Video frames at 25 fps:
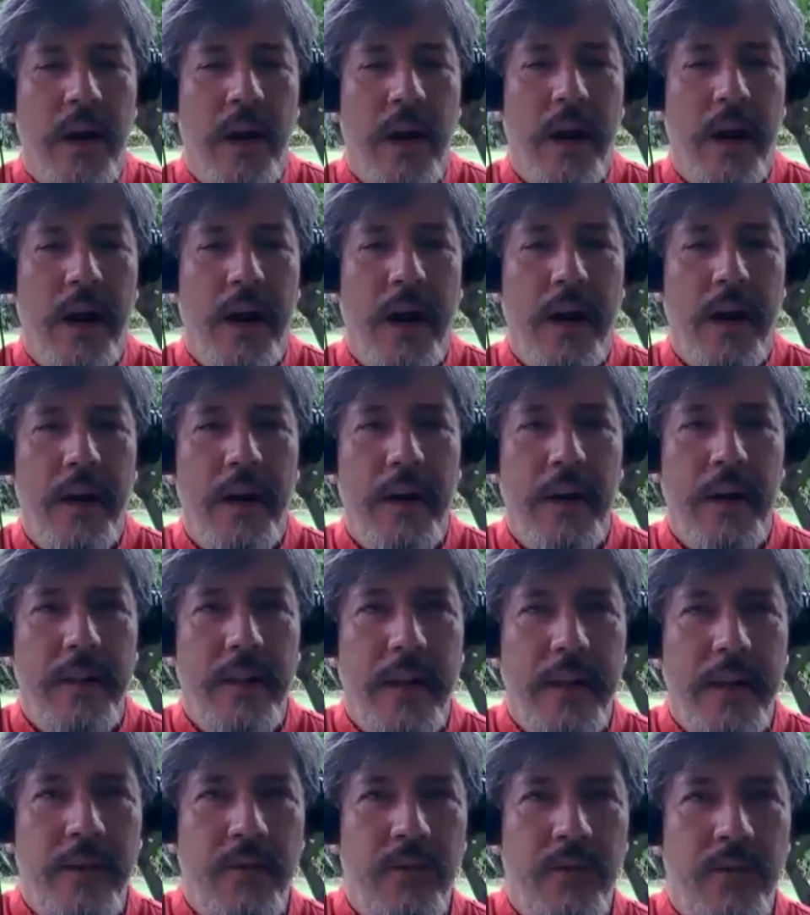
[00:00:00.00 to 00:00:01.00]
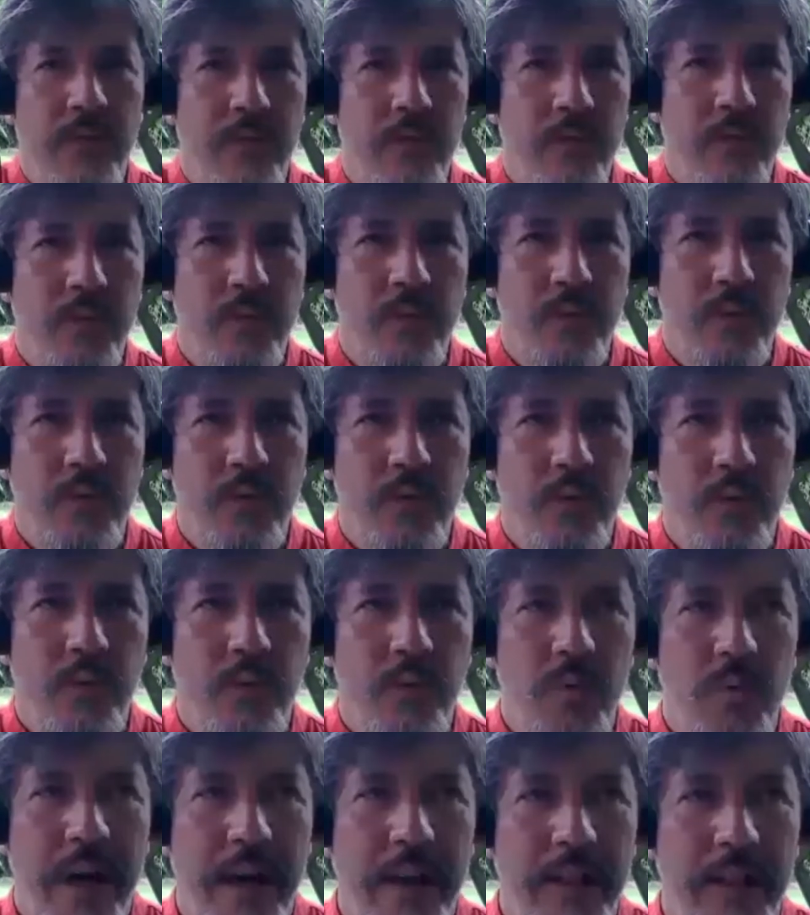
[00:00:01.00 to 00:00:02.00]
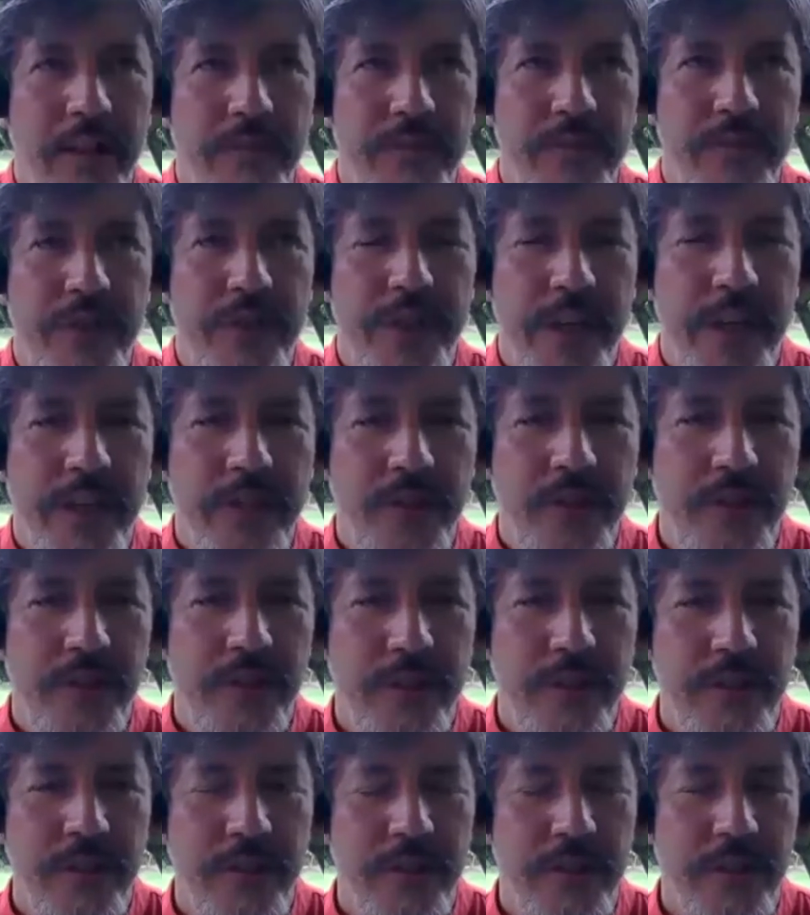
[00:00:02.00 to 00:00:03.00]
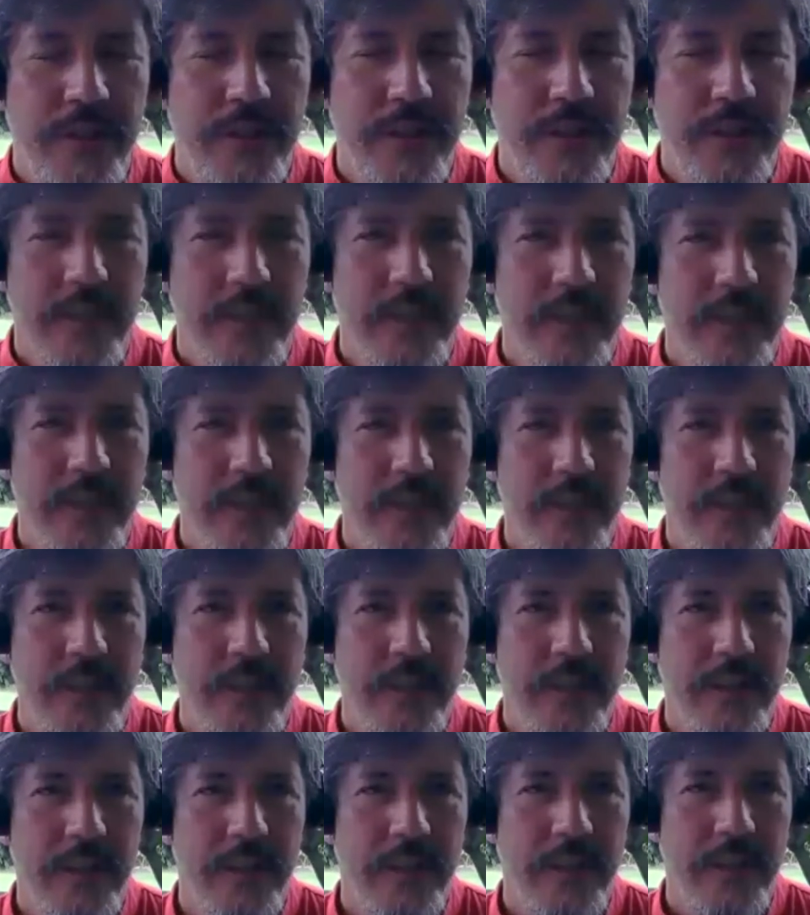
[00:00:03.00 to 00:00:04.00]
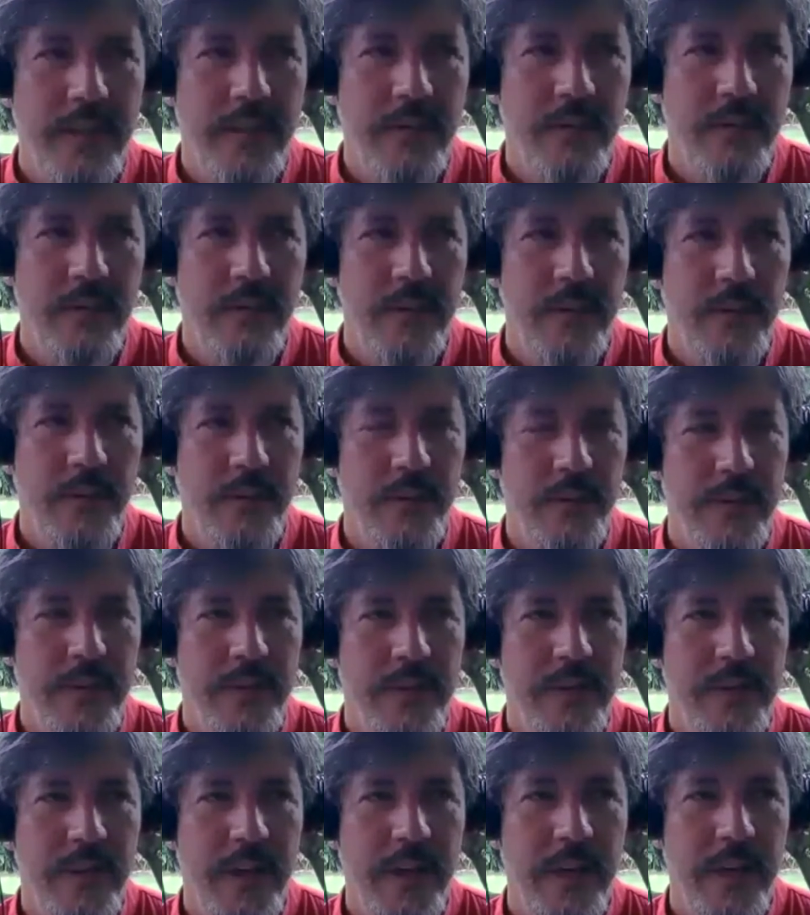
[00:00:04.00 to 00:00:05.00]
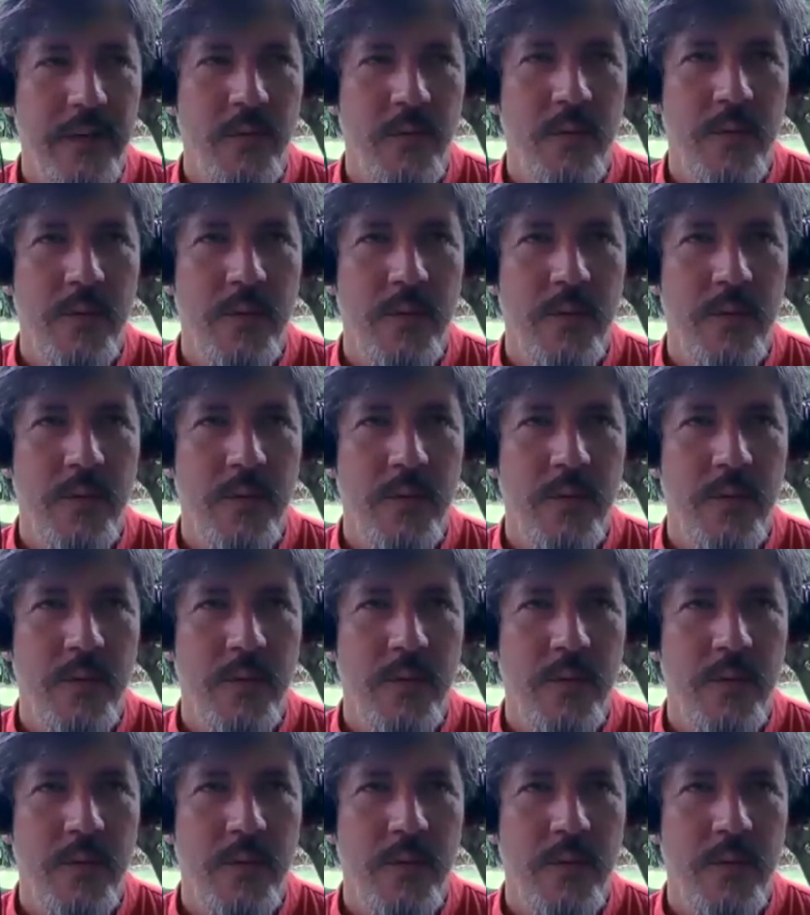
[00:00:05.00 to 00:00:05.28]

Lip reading: I heard like two kind of gestures in what you were saying.